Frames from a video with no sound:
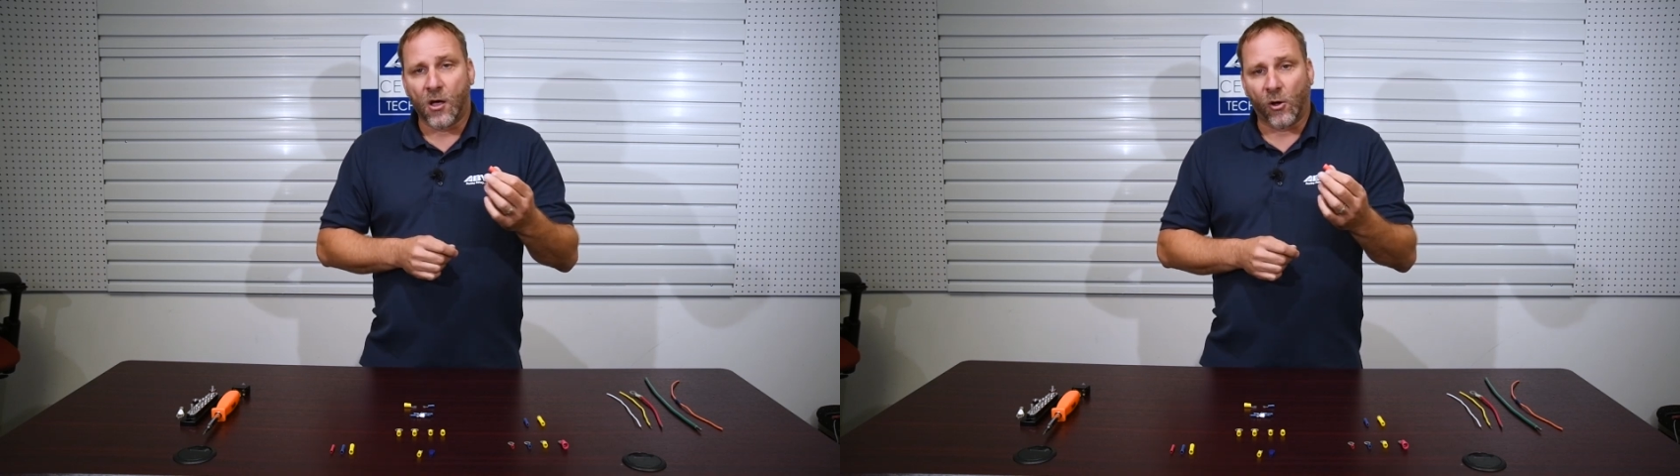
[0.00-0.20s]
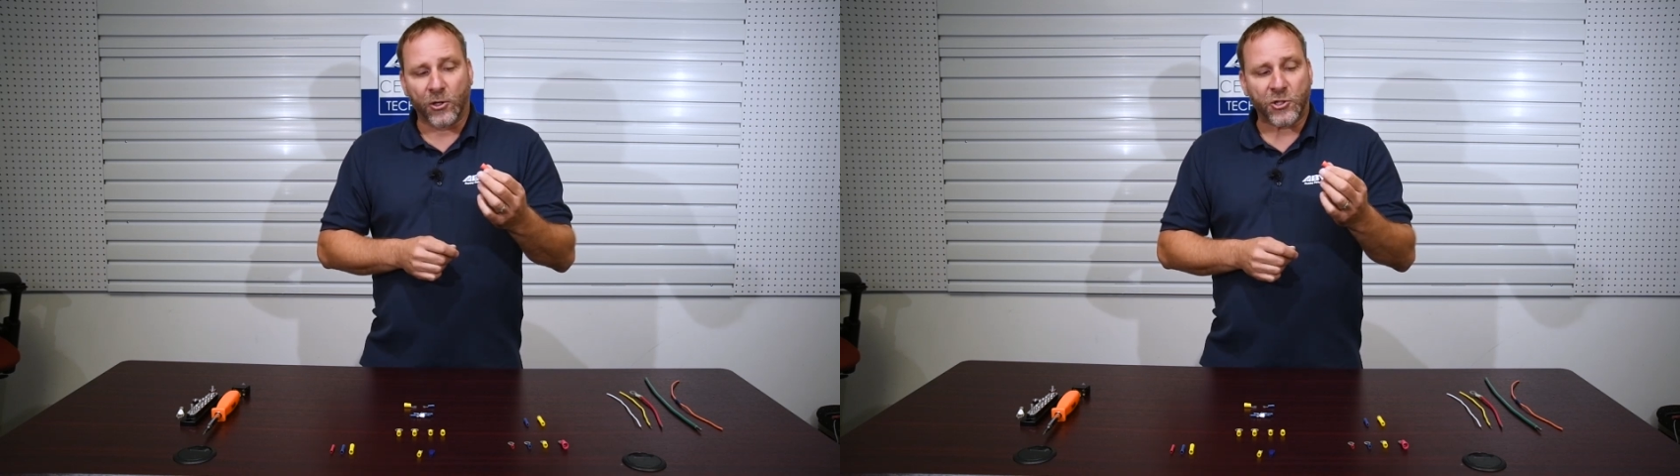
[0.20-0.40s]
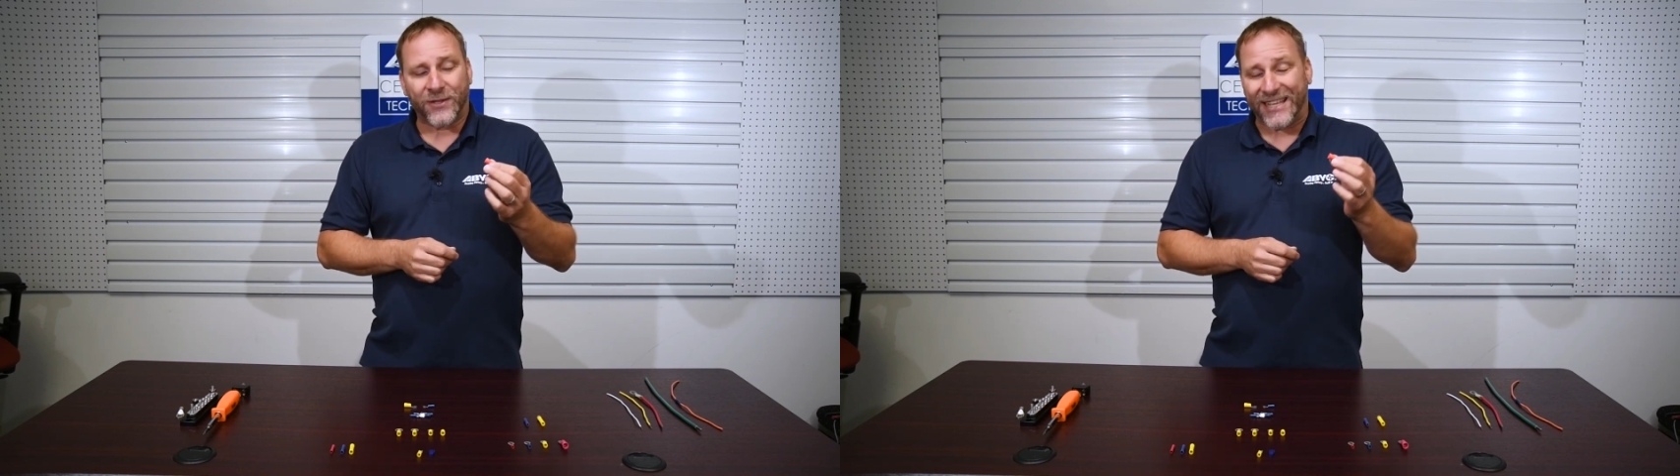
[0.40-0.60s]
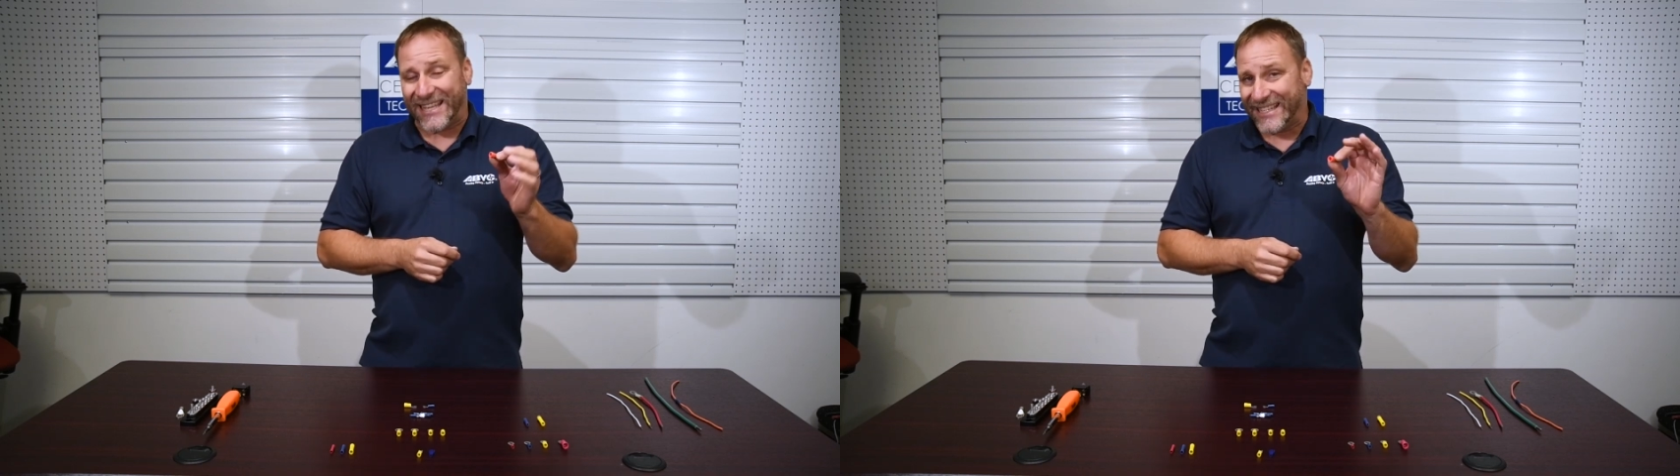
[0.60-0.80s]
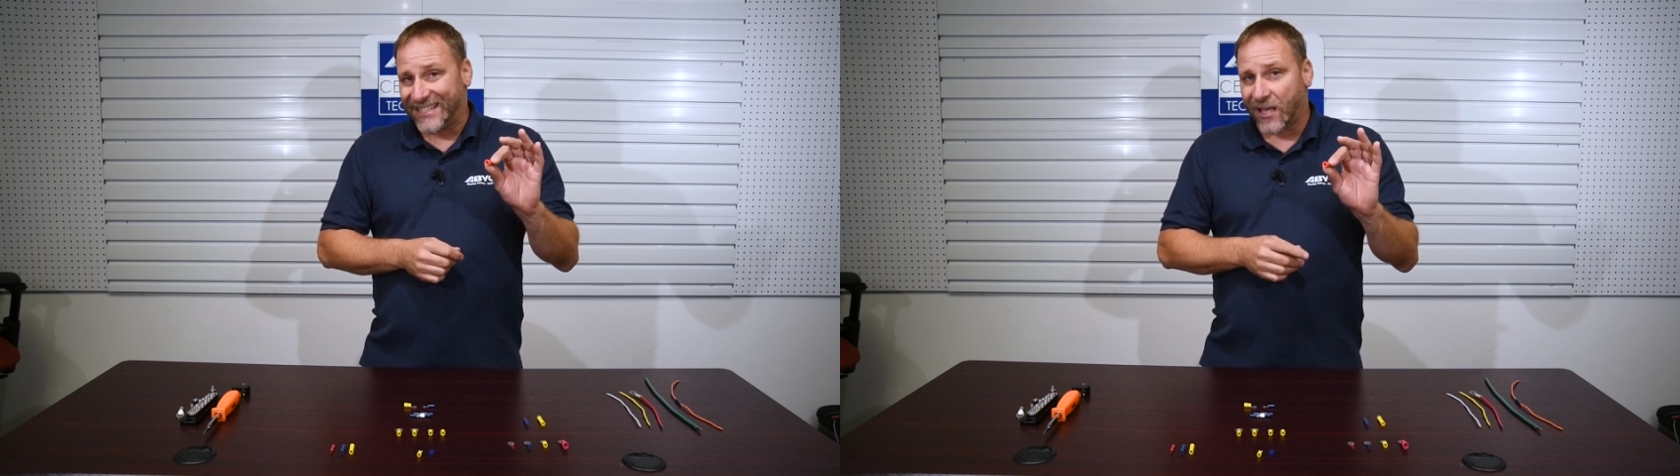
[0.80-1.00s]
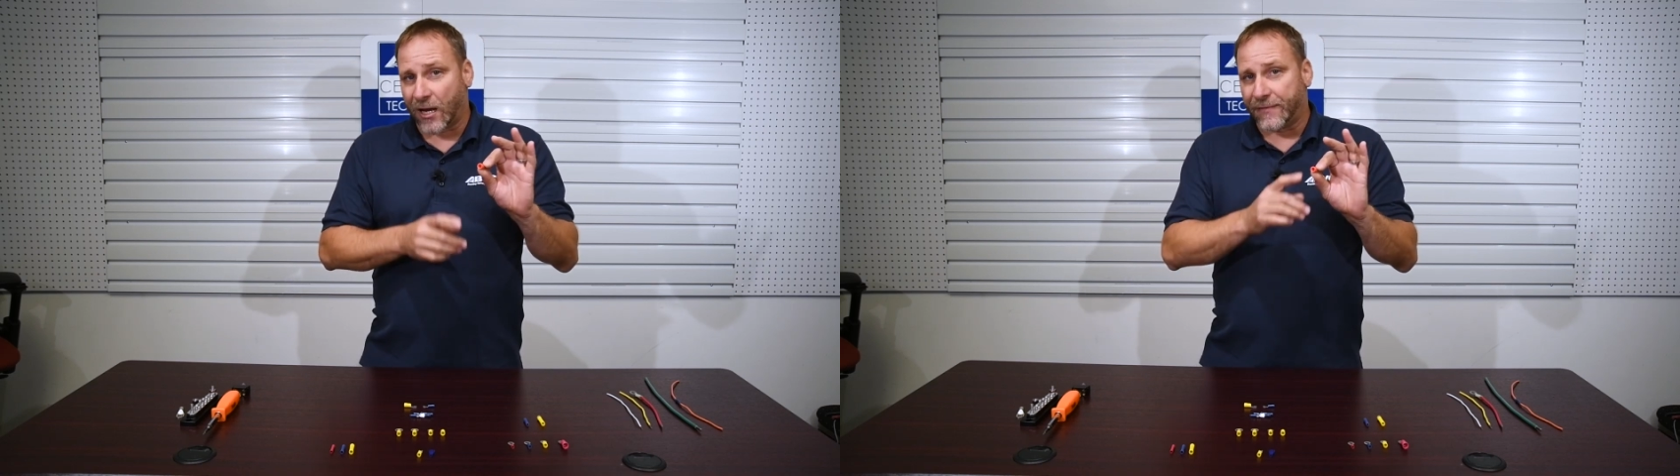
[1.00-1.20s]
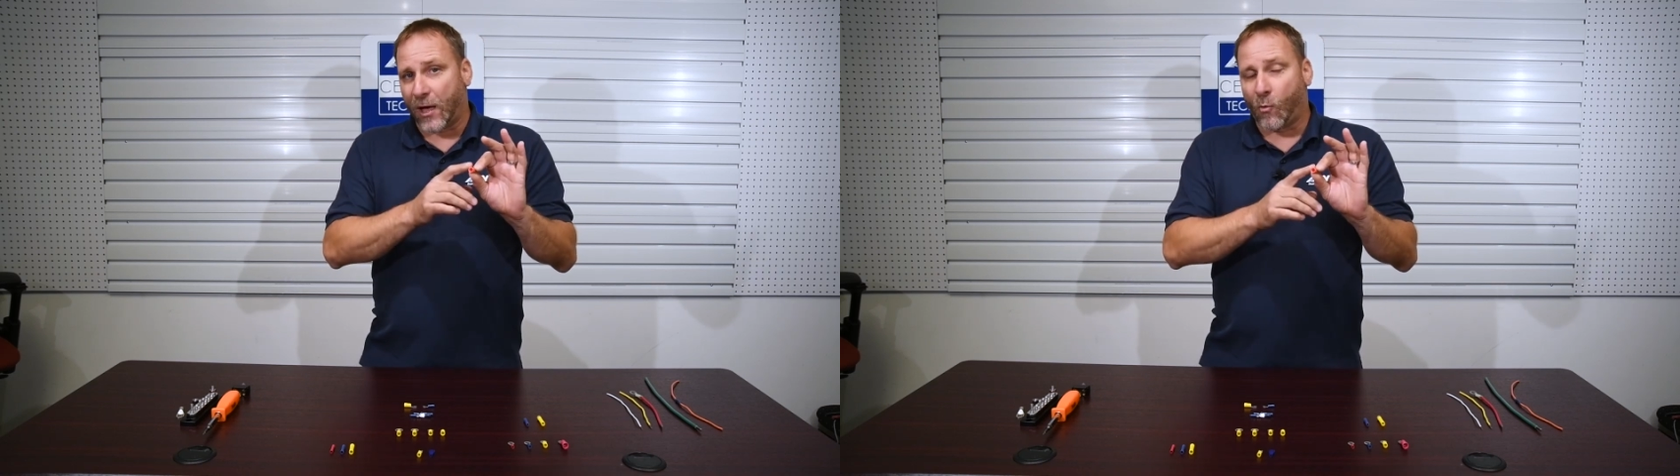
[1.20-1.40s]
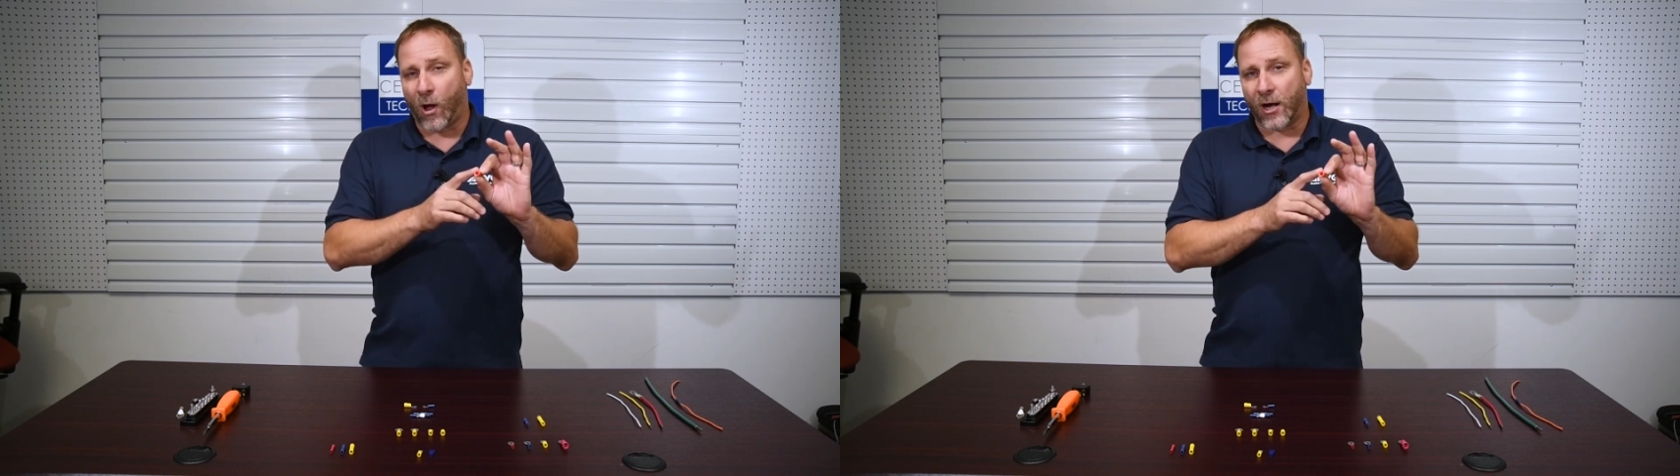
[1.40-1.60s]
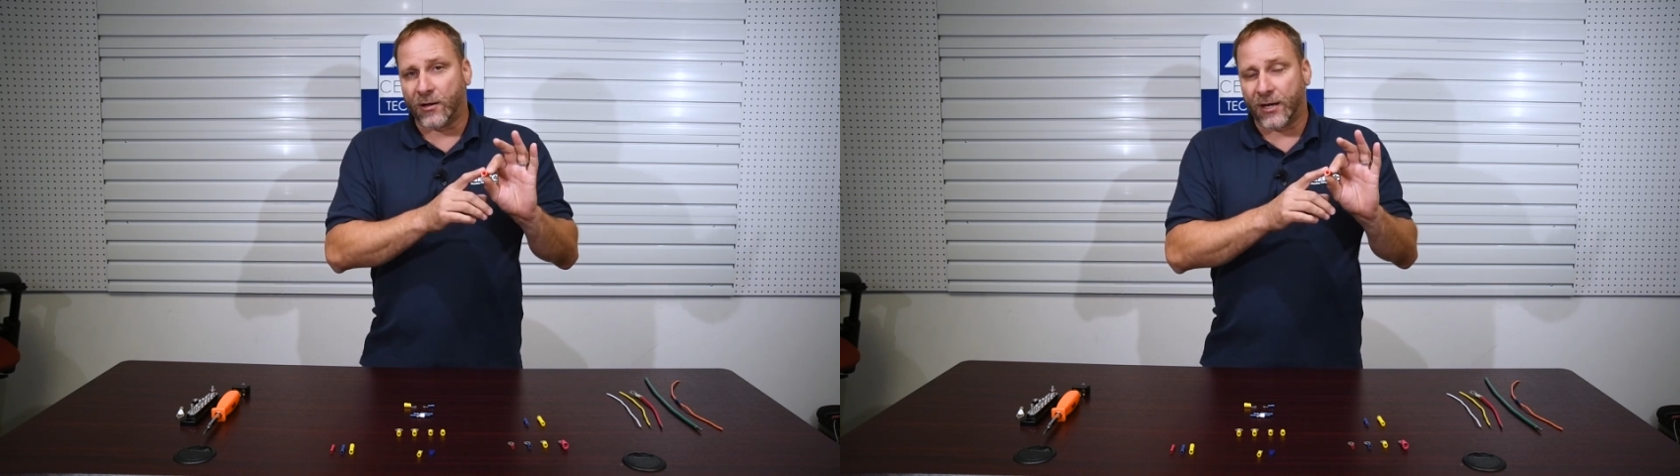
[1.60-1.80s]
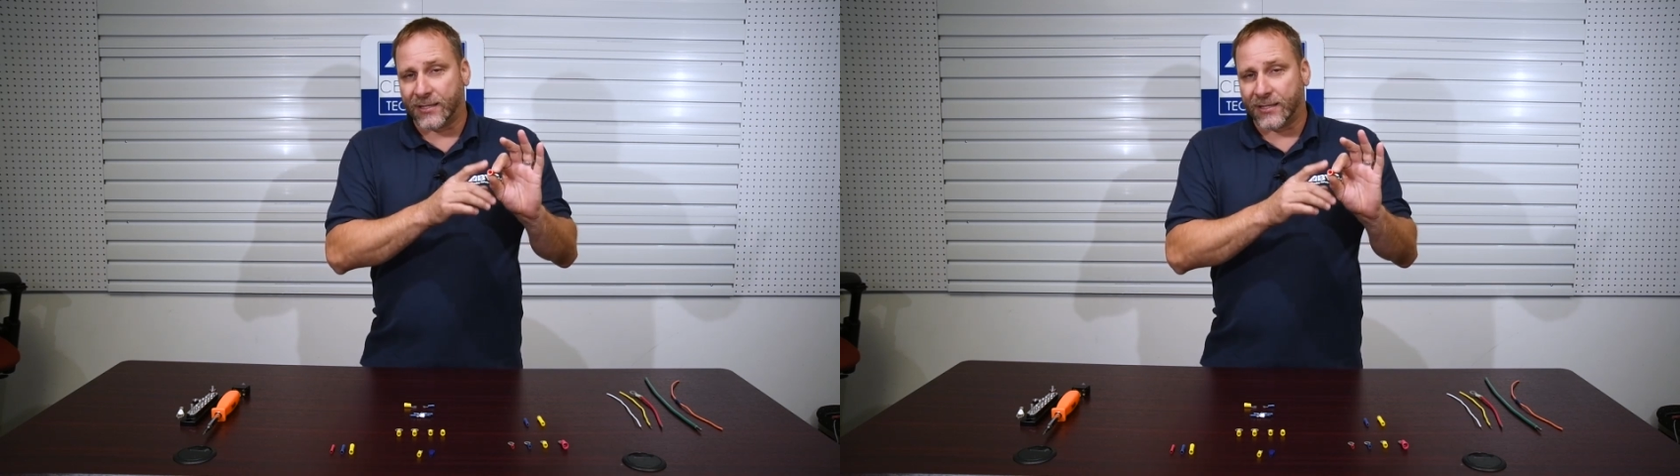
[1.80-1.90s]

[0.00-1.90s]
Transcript: Also, the inside of that wire nut